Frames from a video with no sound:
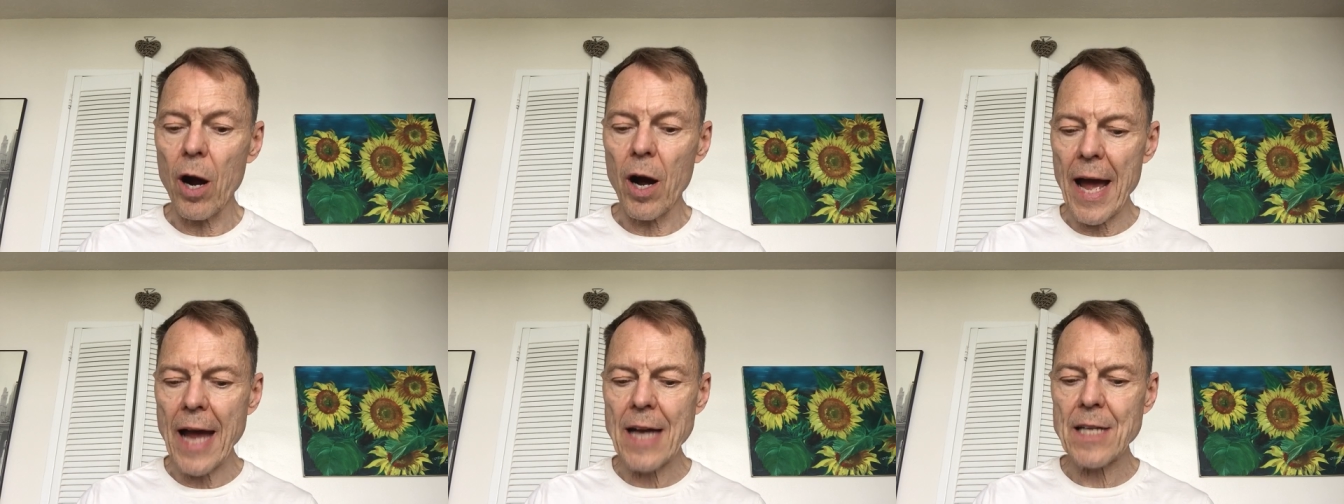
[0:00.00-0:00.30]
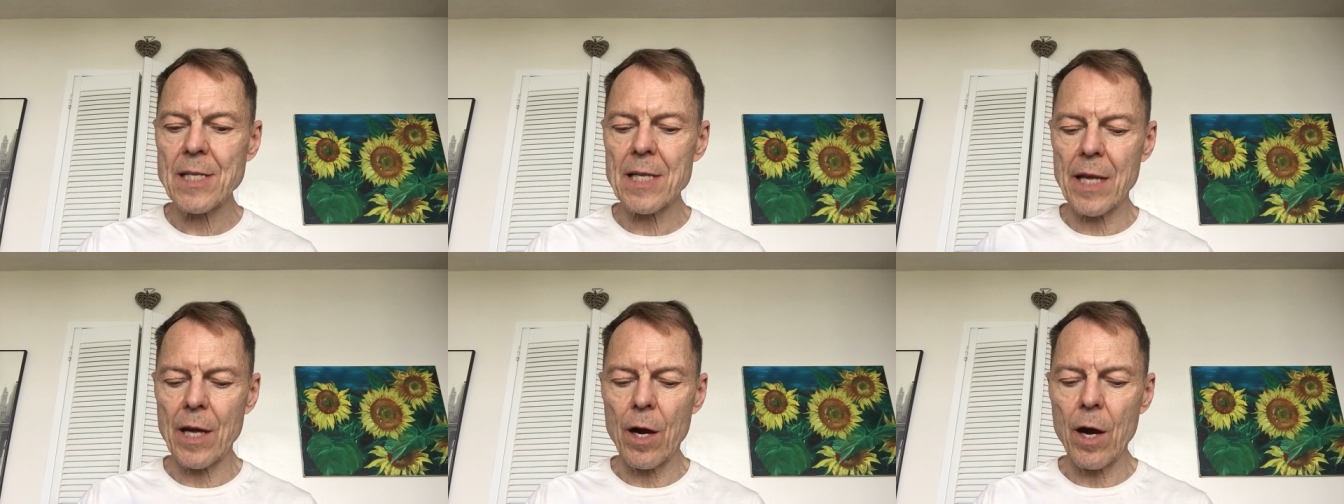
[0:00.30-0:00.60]

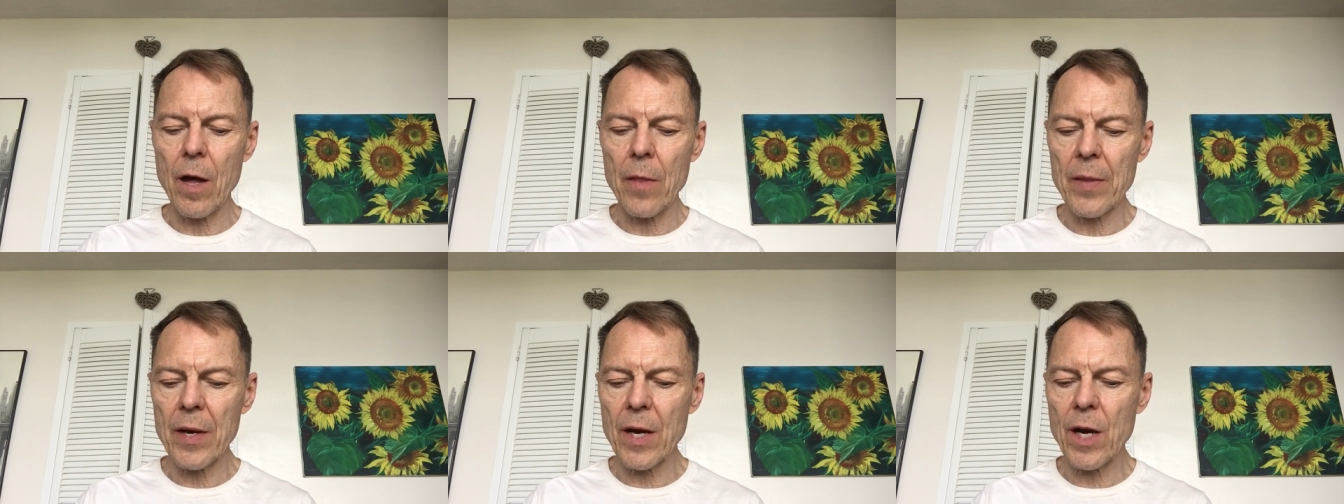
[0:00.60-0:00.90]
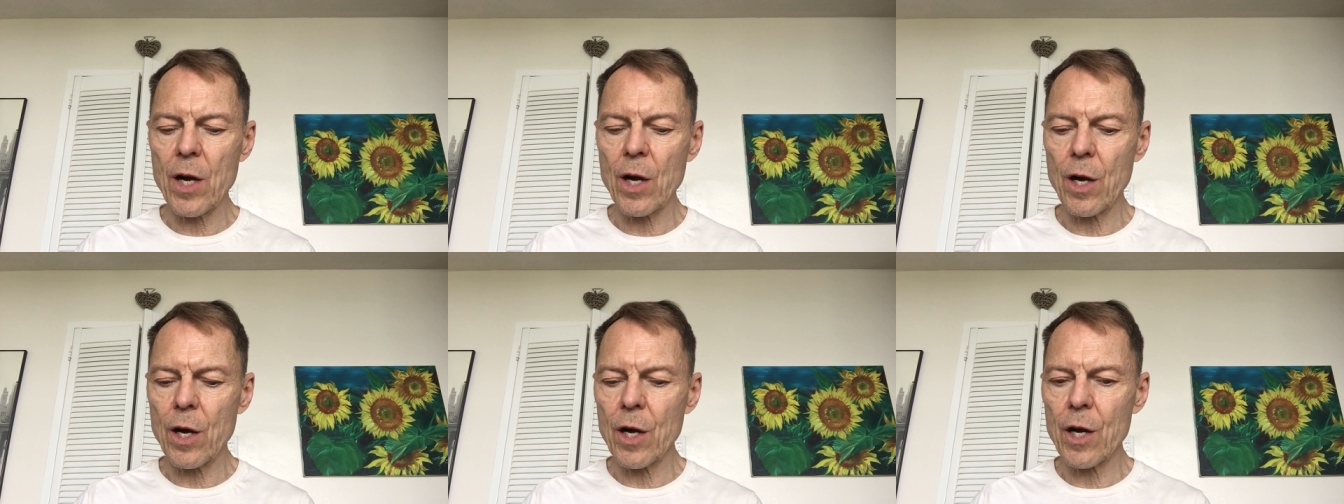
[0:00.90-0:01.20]
actually on the
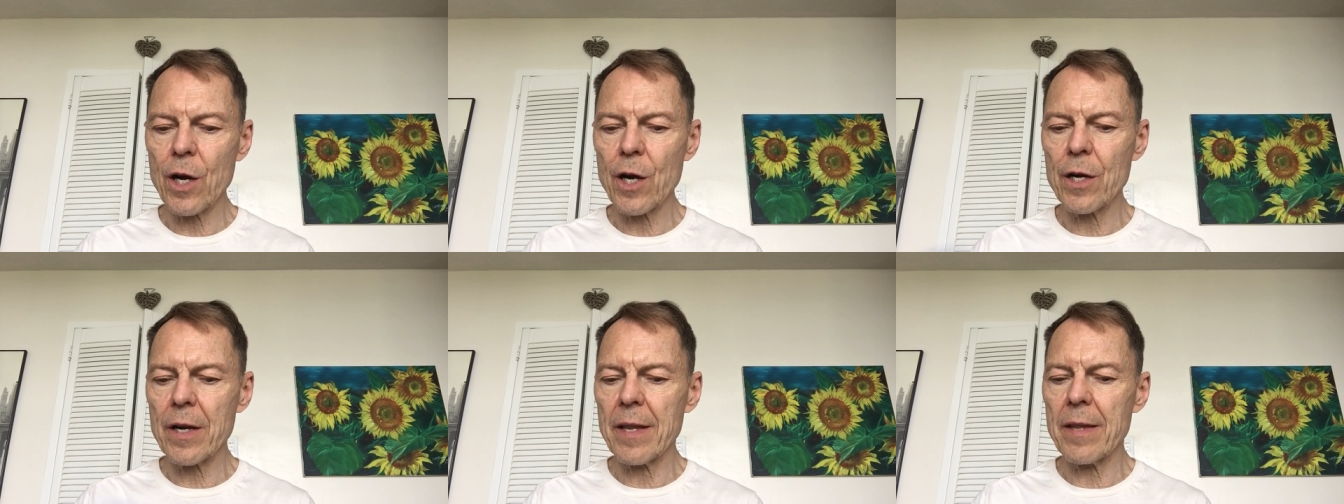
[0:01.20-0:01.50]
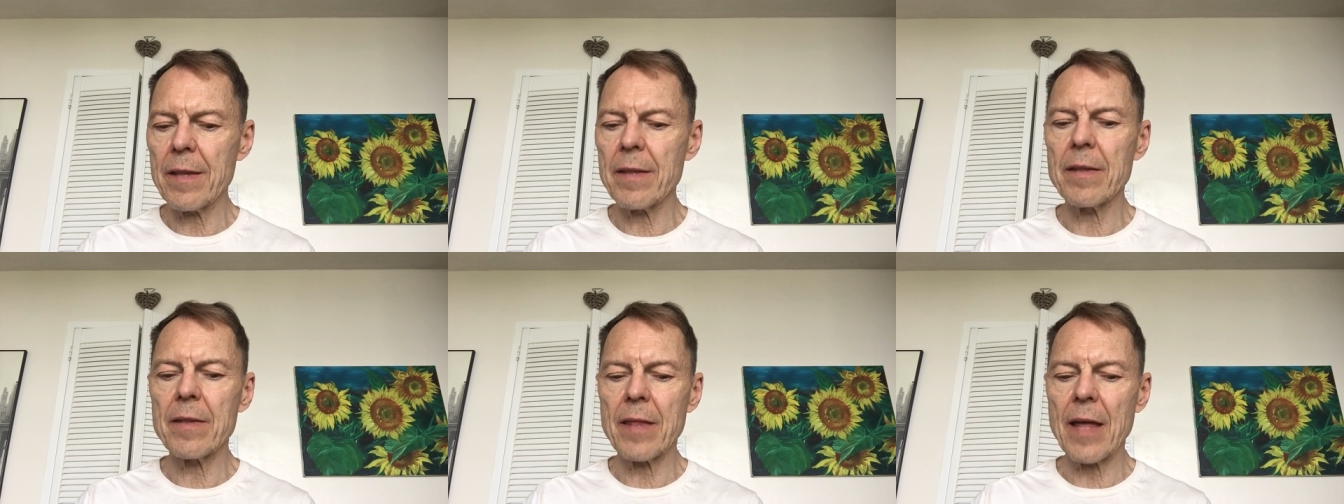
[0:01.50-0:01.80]
card
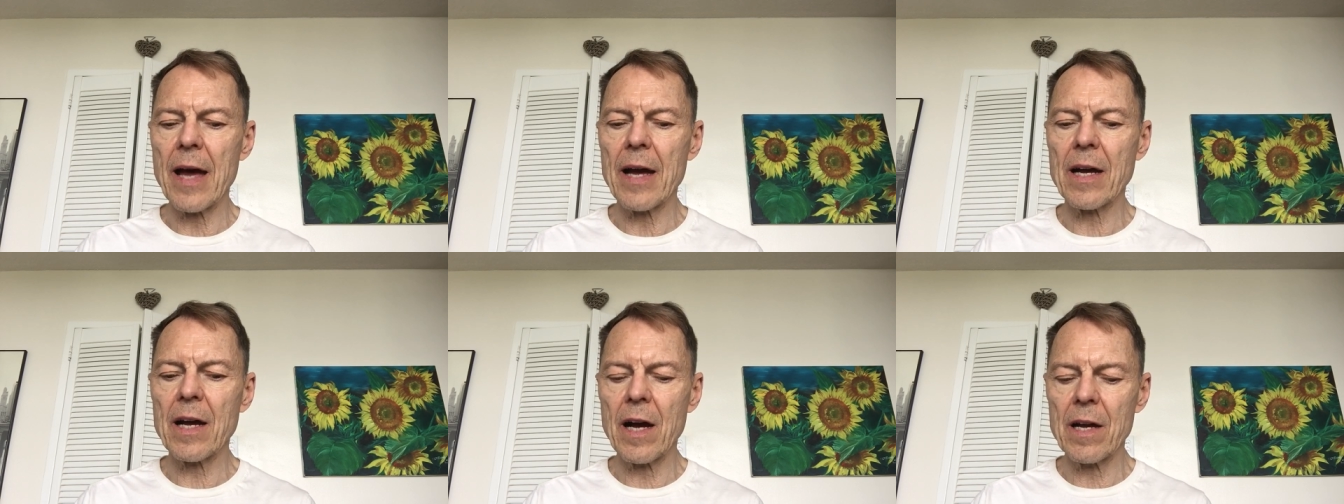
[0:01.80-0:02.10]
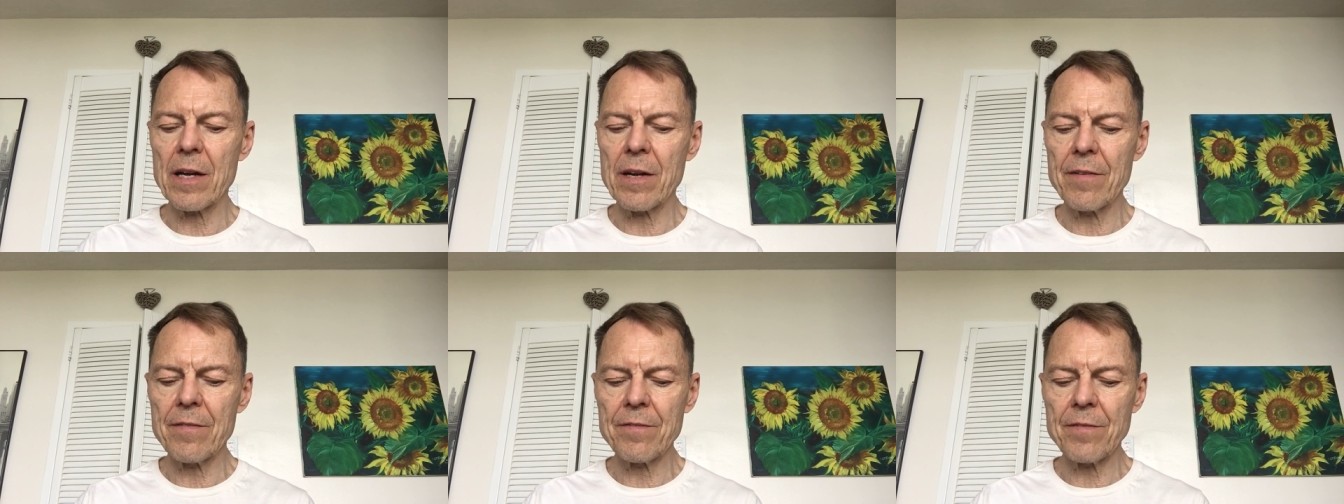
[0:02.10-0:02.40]
and that
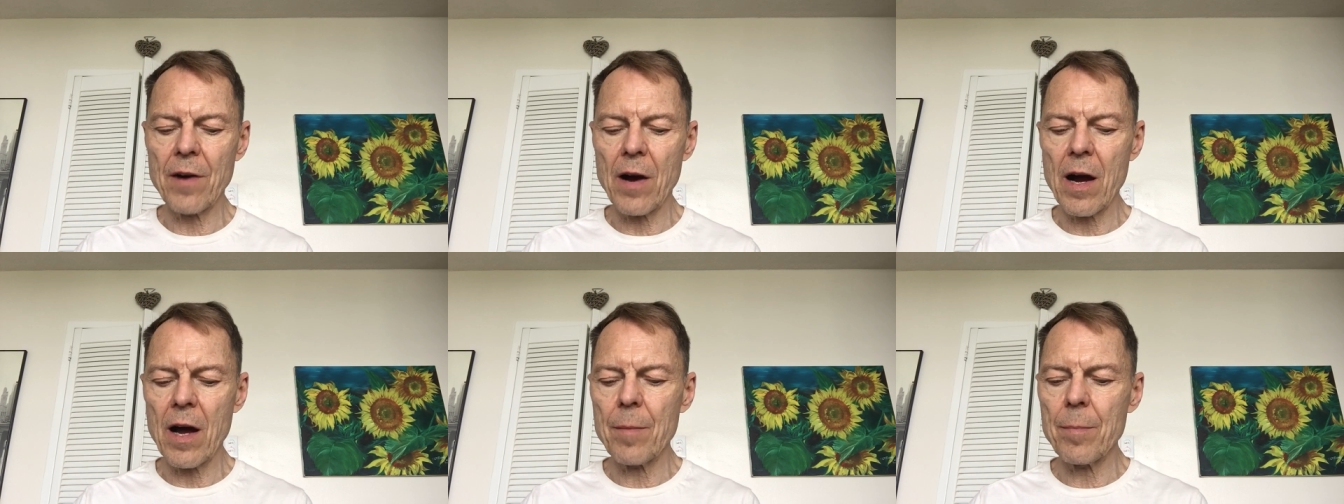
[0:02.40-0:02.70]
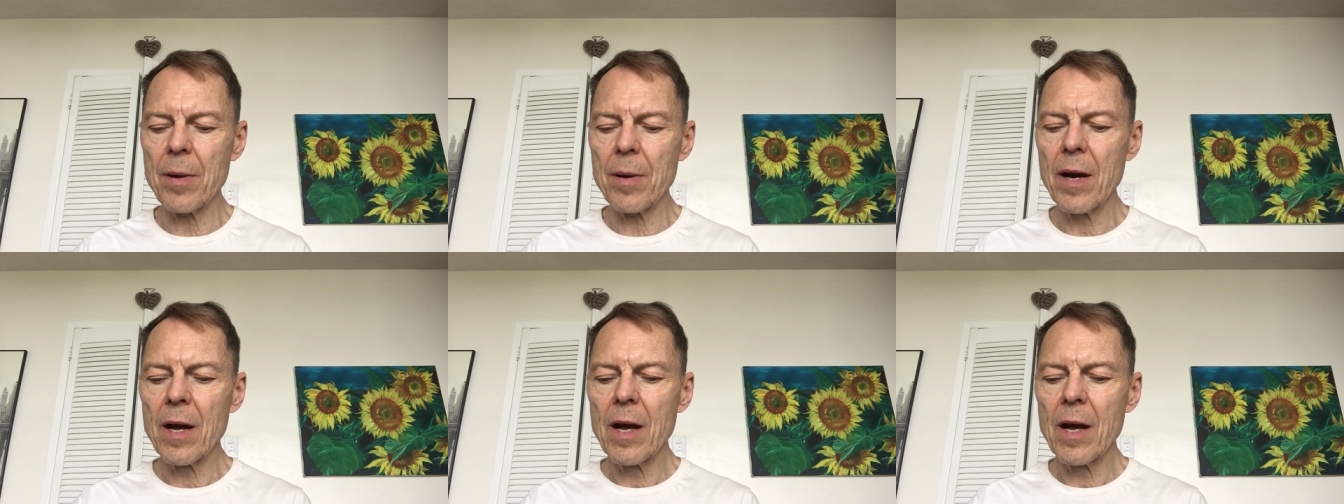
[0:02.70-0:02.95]
kind of vibe.